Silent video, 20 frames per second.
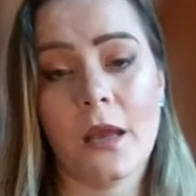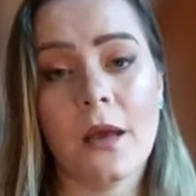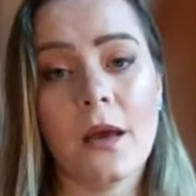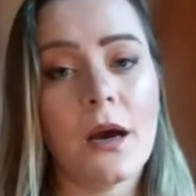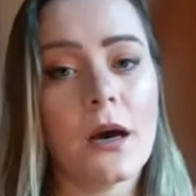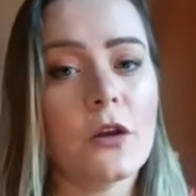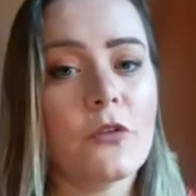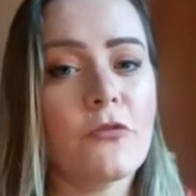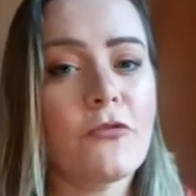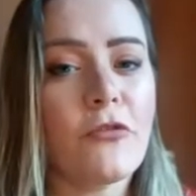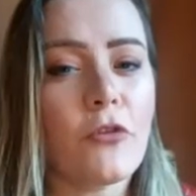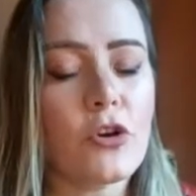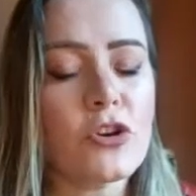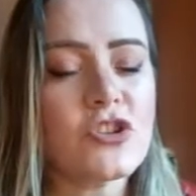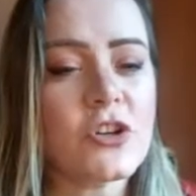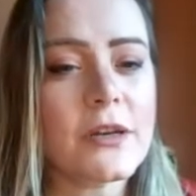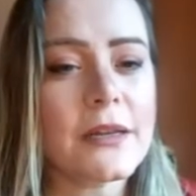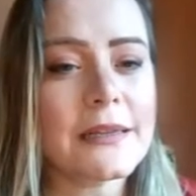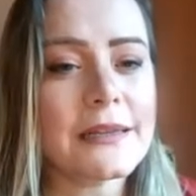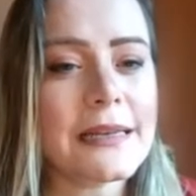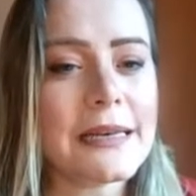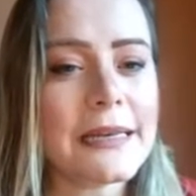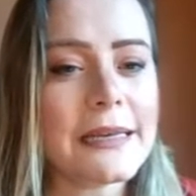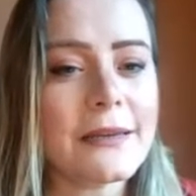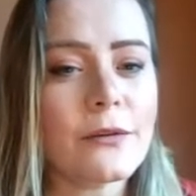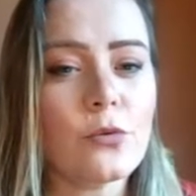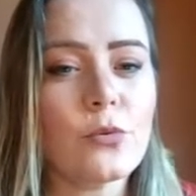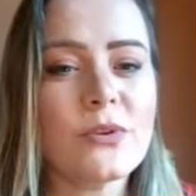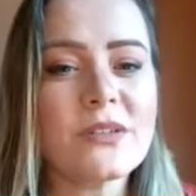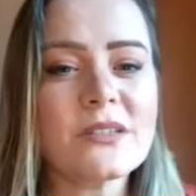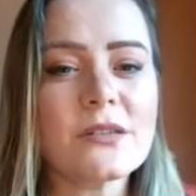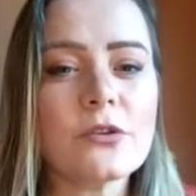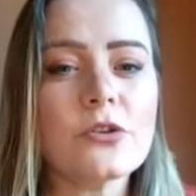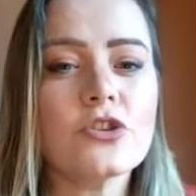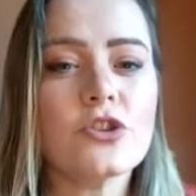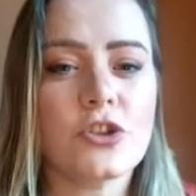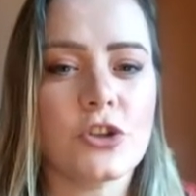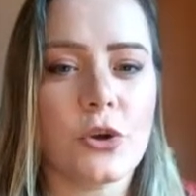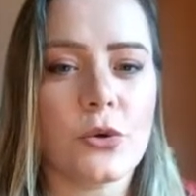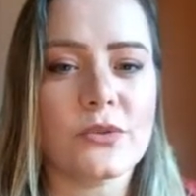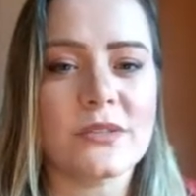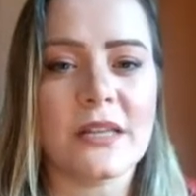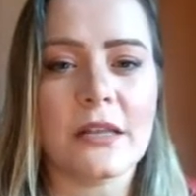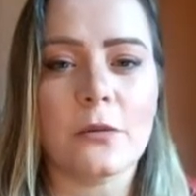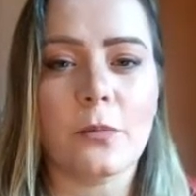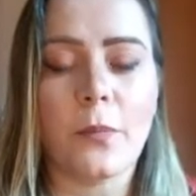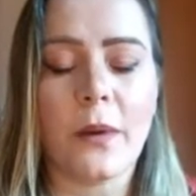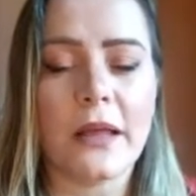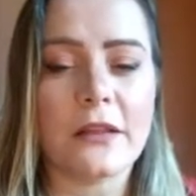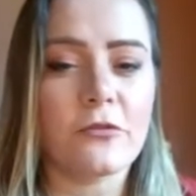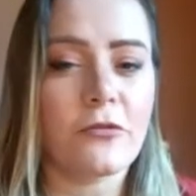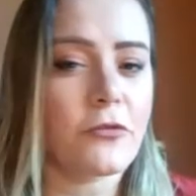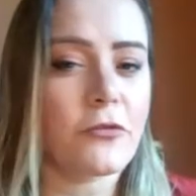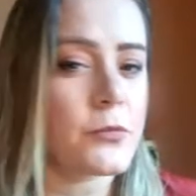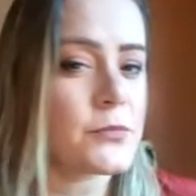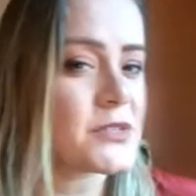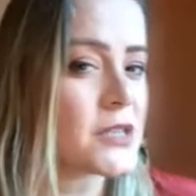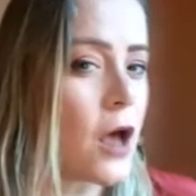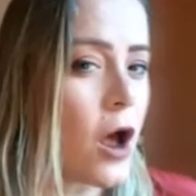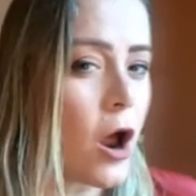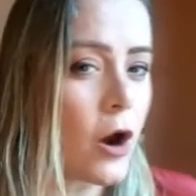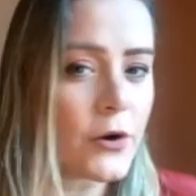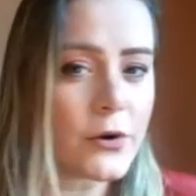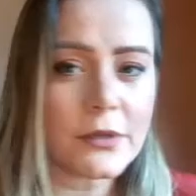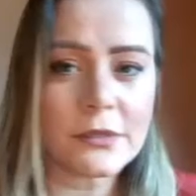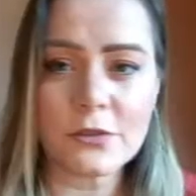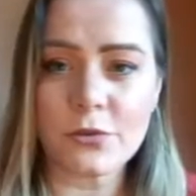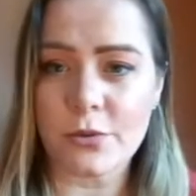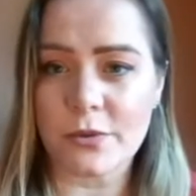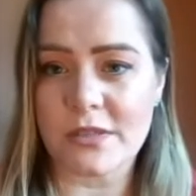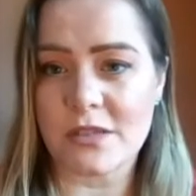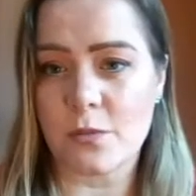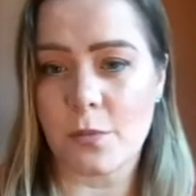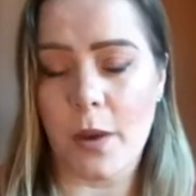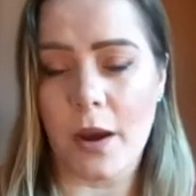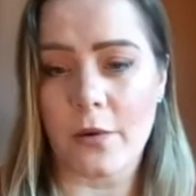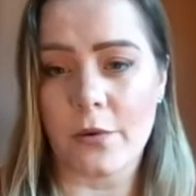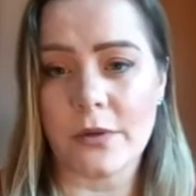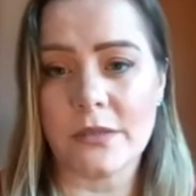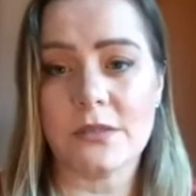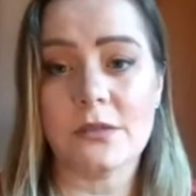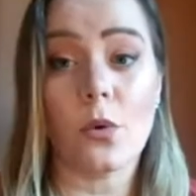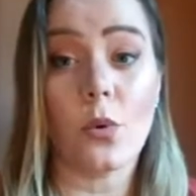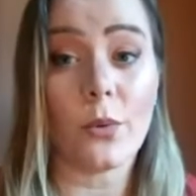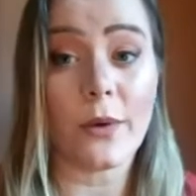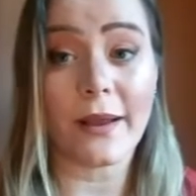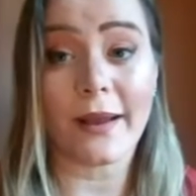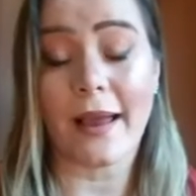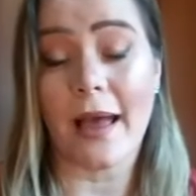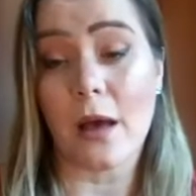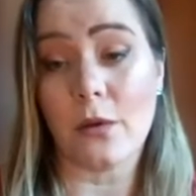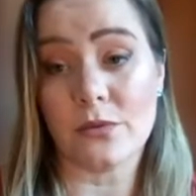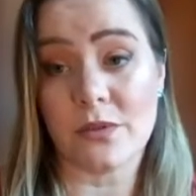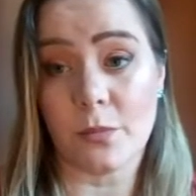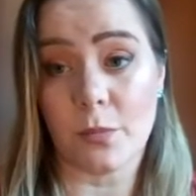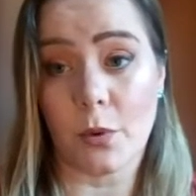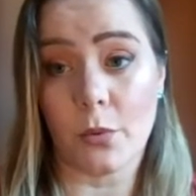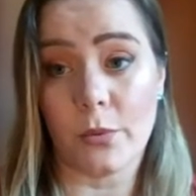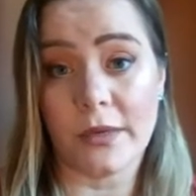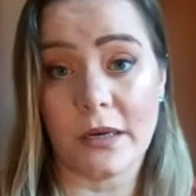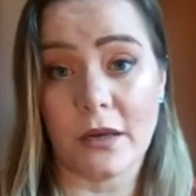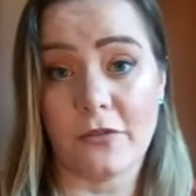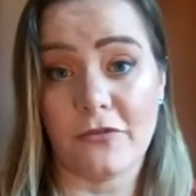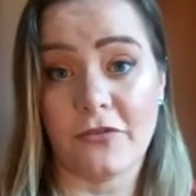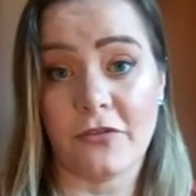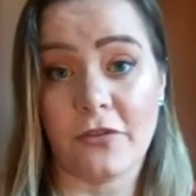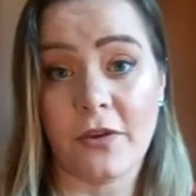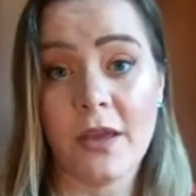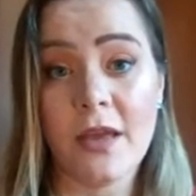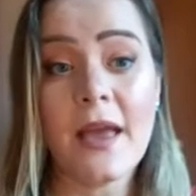Unfortunately, research shows that platforms aren't transparent or accountable enough,